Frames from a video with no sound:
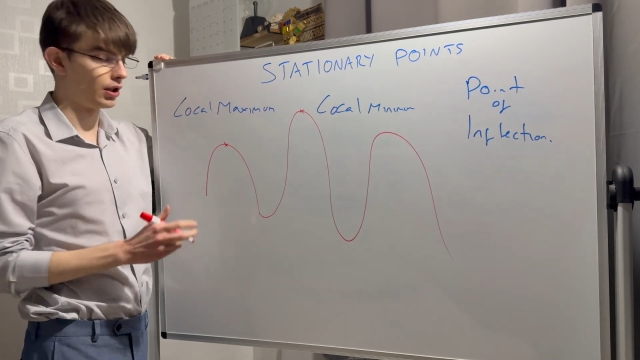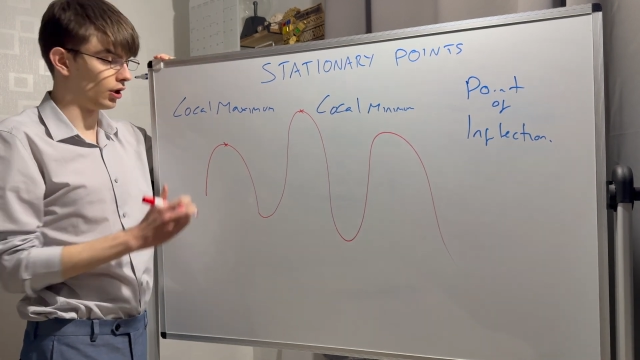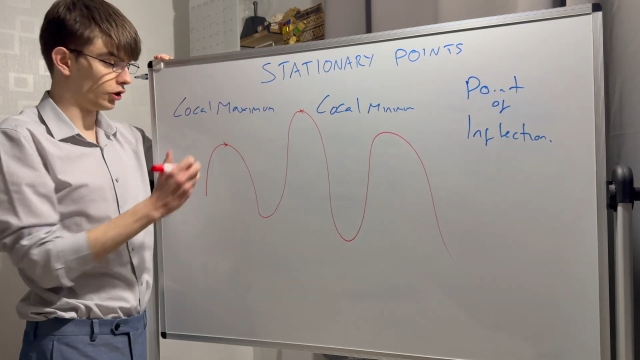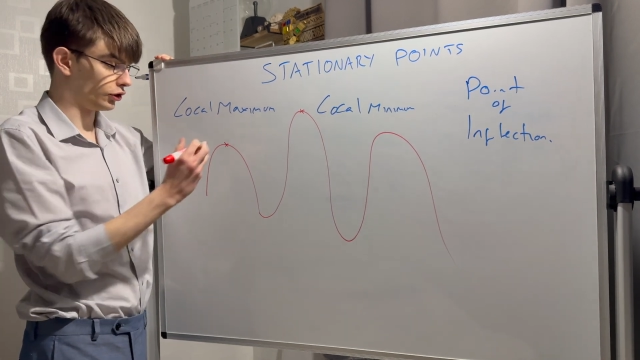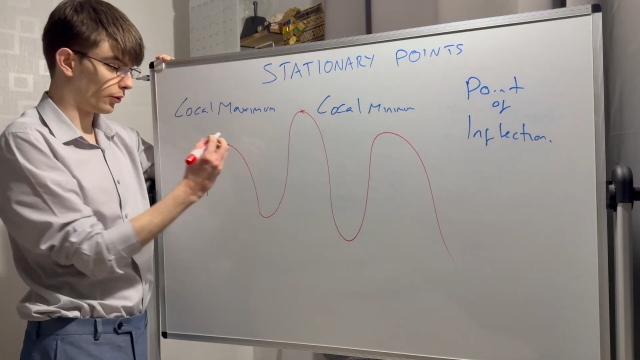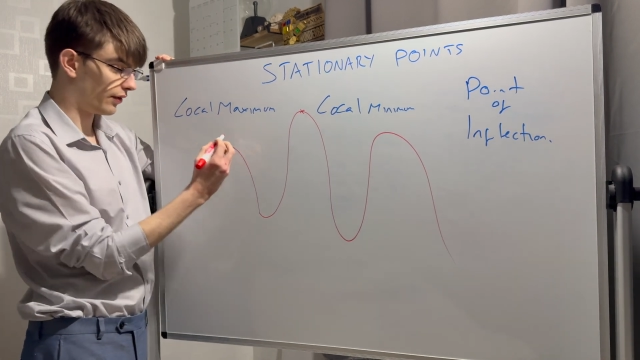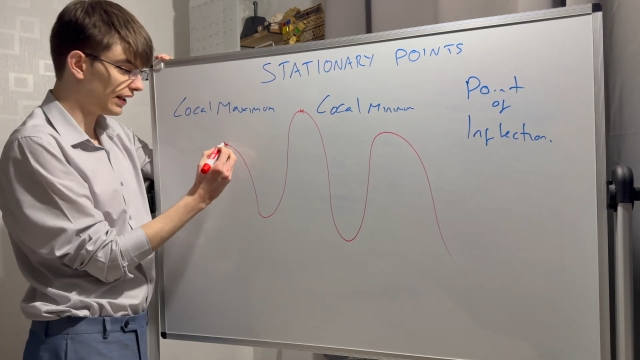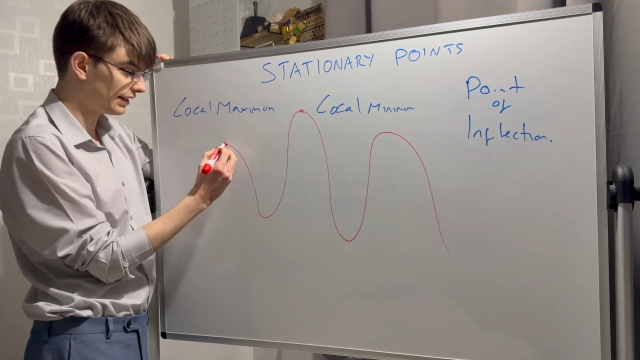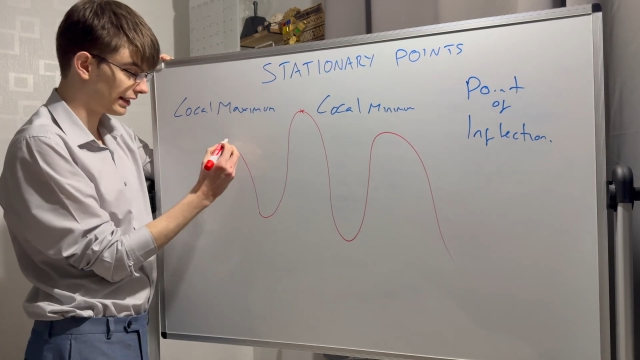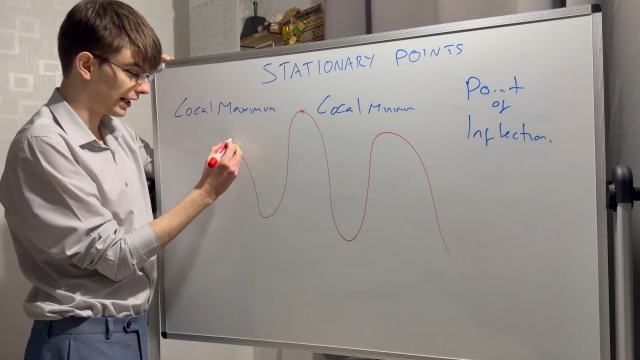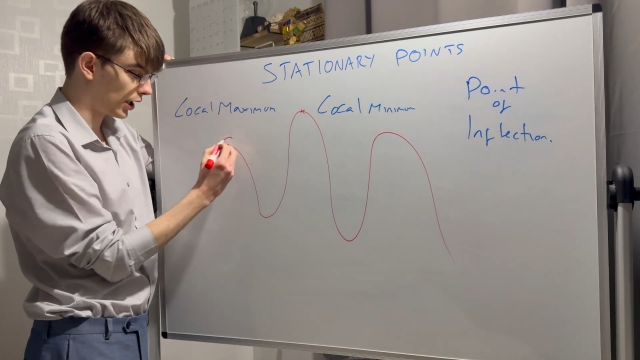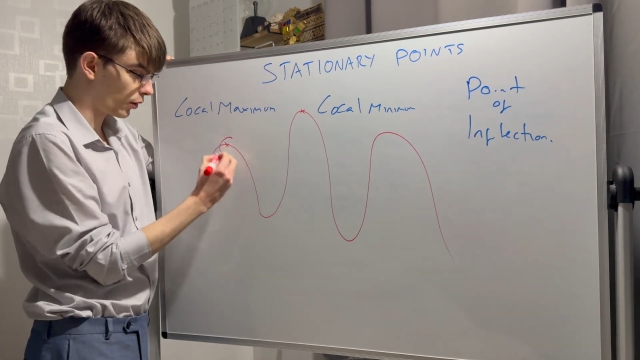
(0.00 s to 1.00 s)
So this
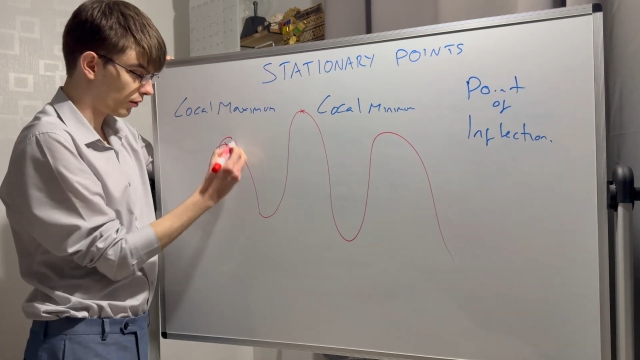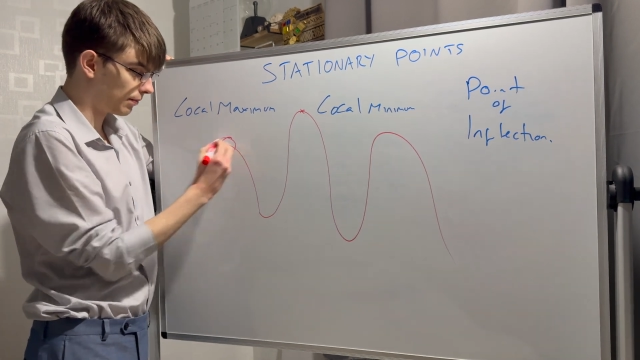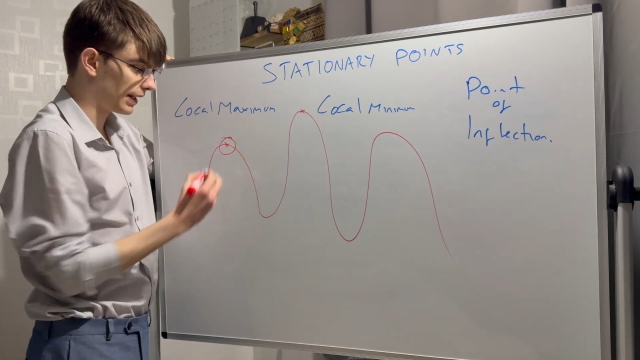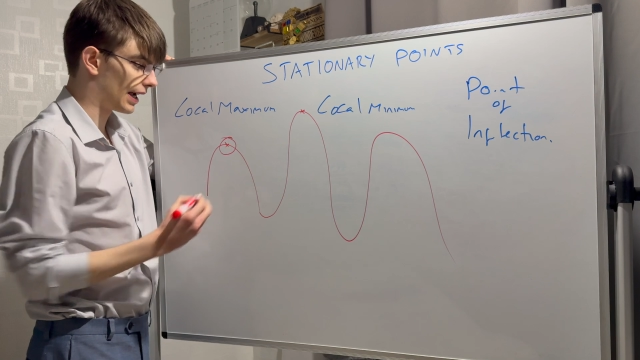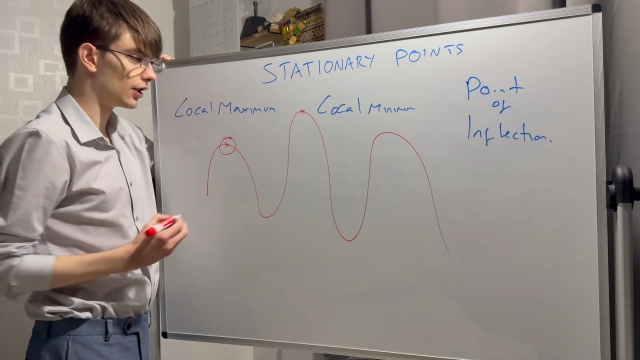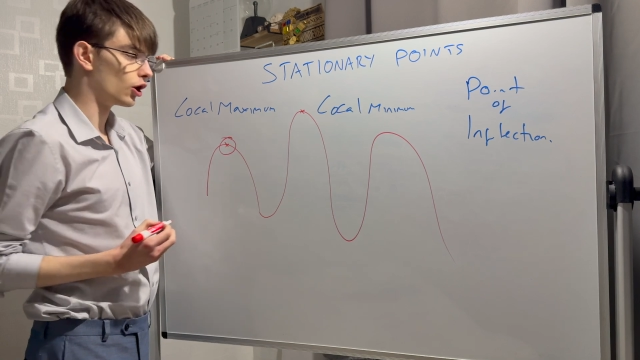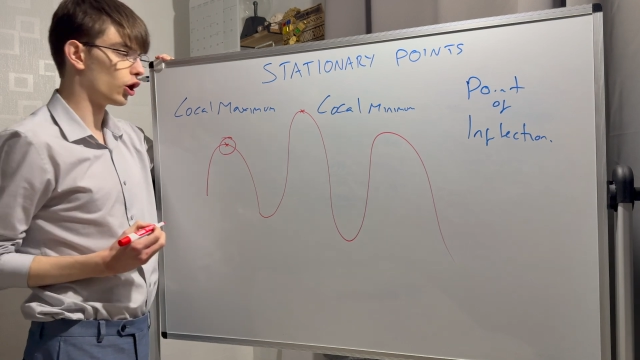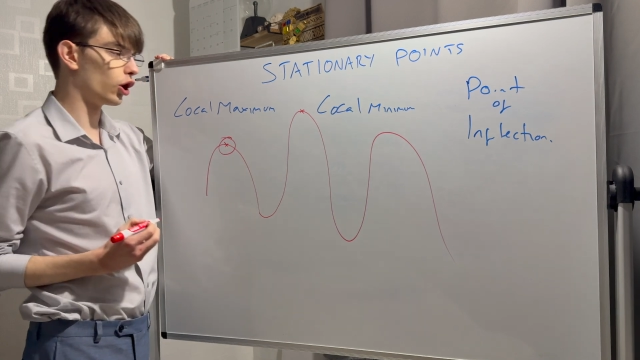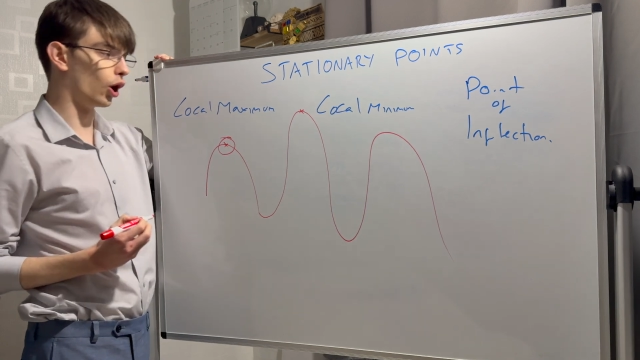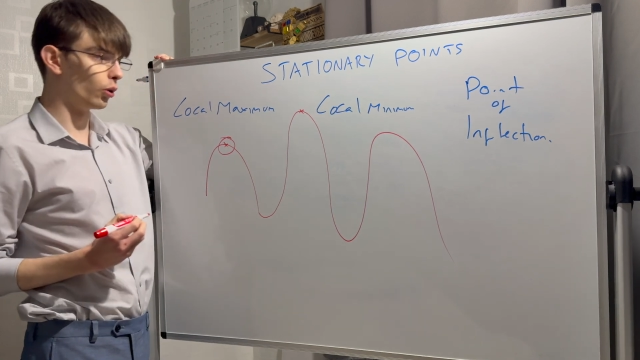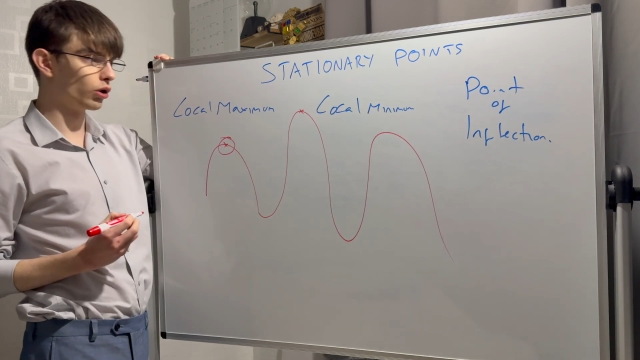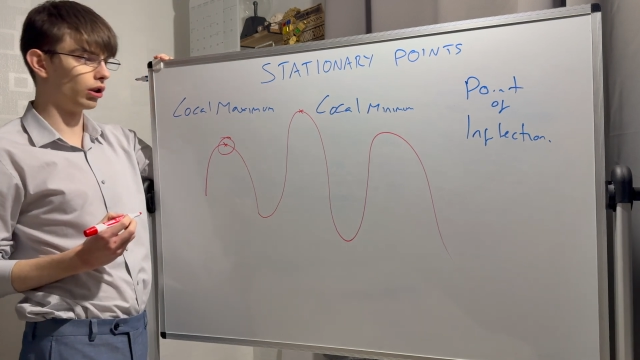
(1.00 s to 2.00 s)
here would be a
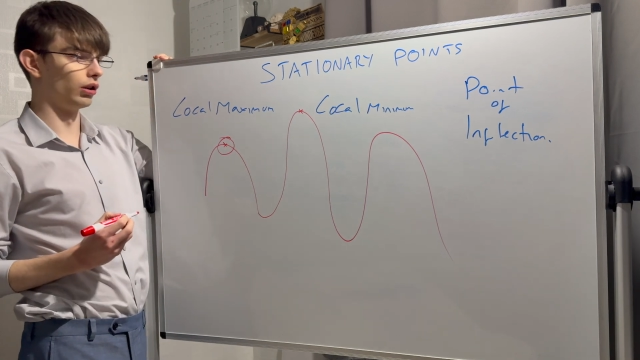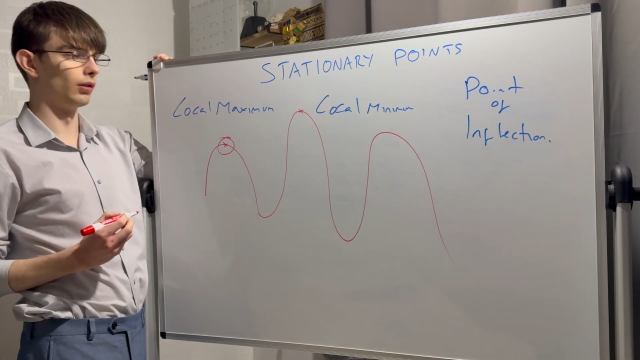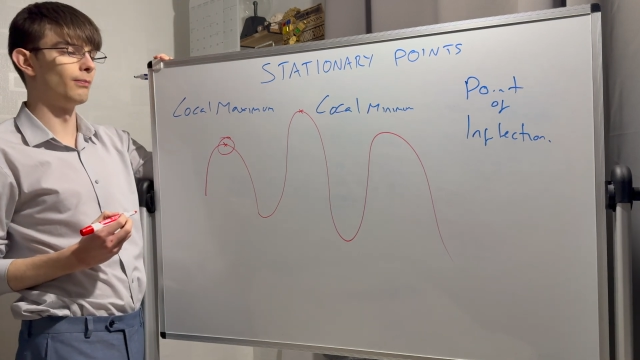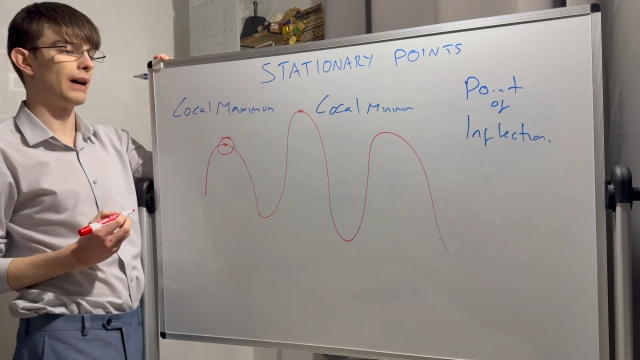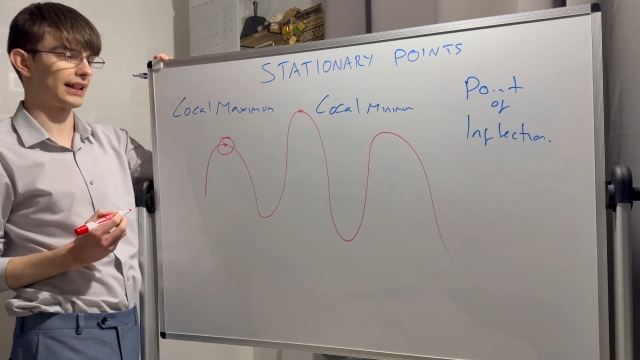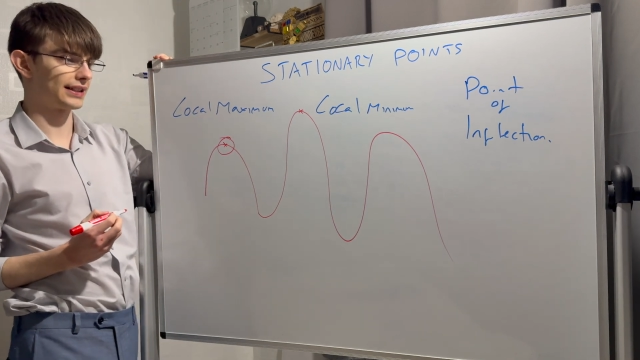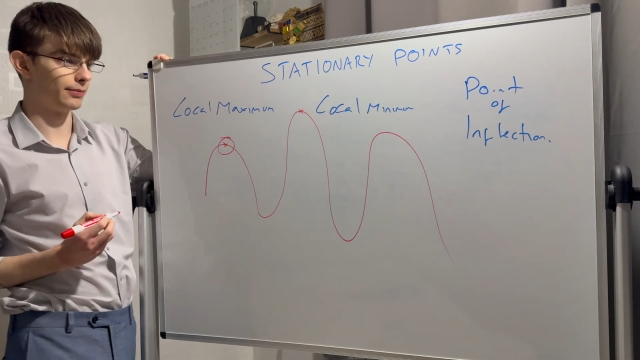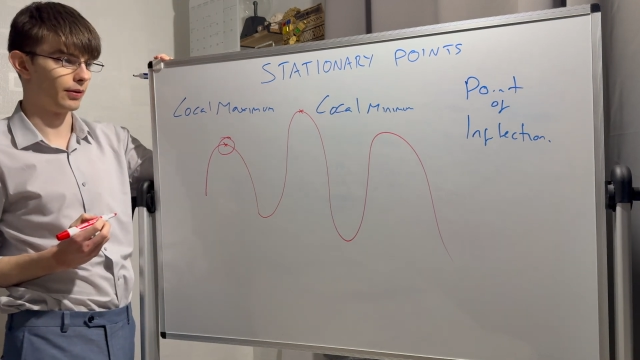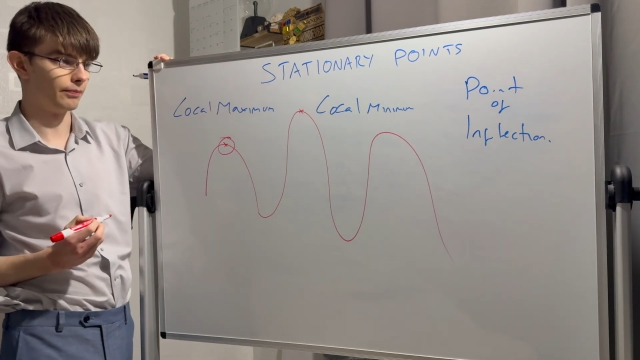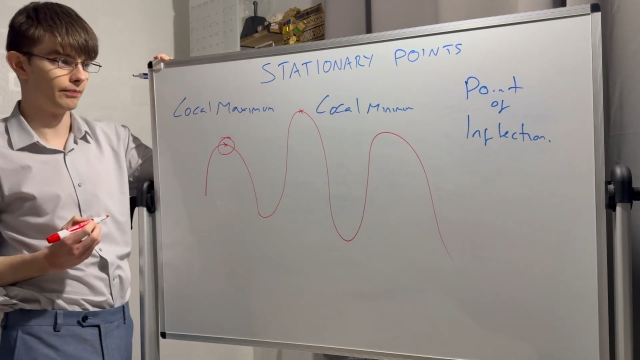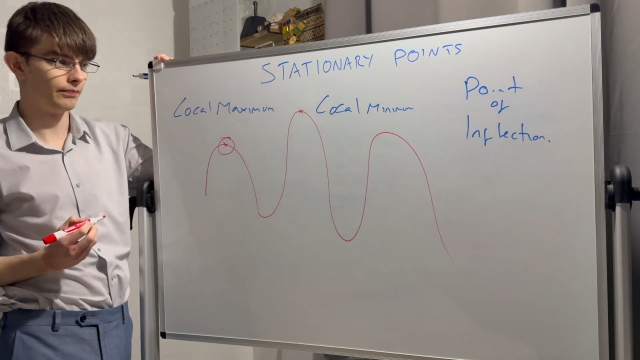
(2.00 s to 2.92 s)
local maximum.